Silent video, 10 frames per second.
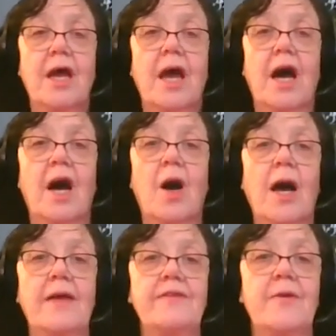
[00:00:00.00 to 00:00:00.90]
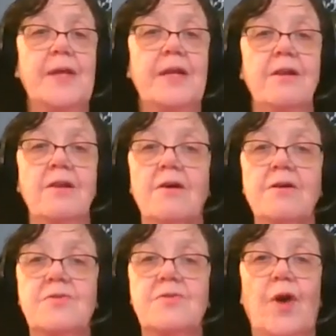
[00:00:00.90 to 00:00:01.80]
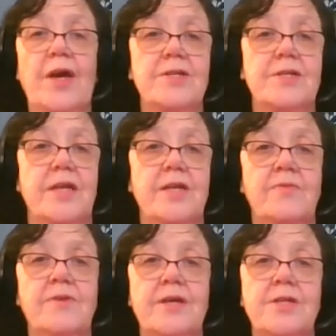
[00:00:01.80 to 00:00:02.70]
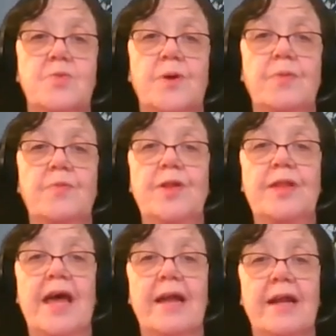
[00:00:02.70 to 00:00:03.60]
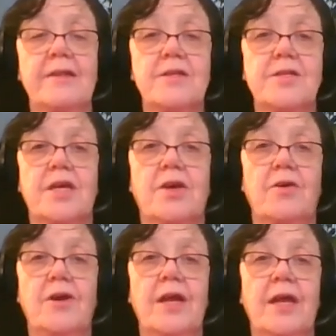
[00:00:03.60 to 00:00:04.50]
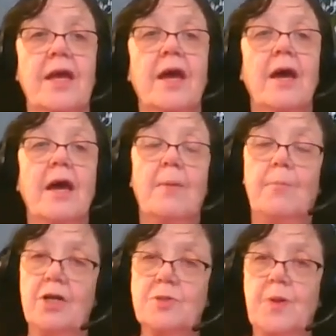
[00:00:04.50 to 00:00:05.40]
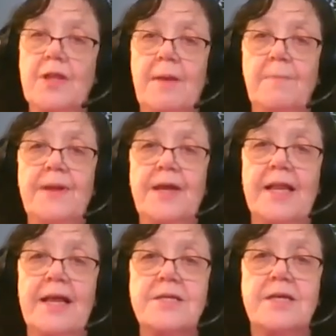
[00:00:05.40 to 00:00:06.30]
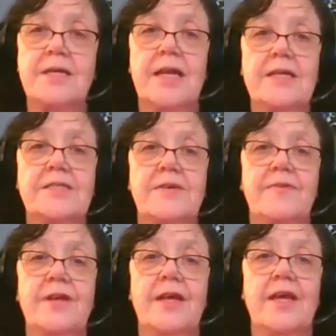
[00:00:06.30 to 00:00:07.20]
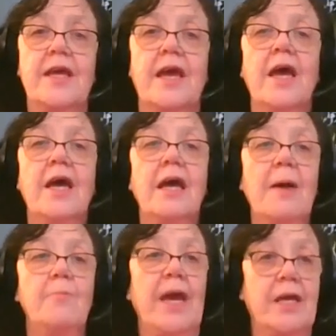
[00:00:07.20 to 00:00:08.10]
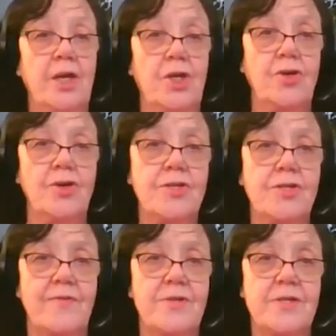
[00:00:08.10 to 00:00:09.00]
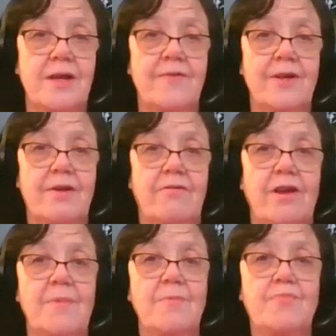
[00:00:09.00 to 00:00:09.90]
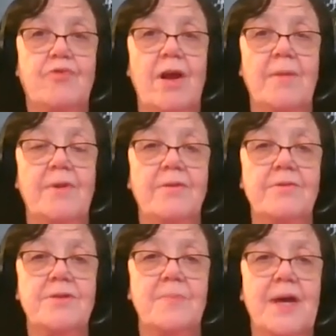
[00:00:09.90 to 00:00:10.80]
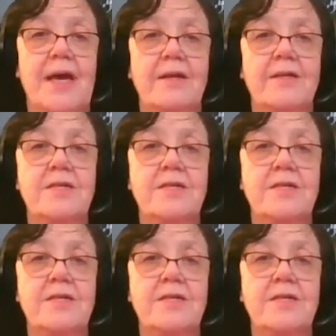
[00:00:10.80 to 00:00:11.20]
And there have been lots of ways they do this with handling the security, multiple MPLS connectivity, making sure service level agreement parameters are met,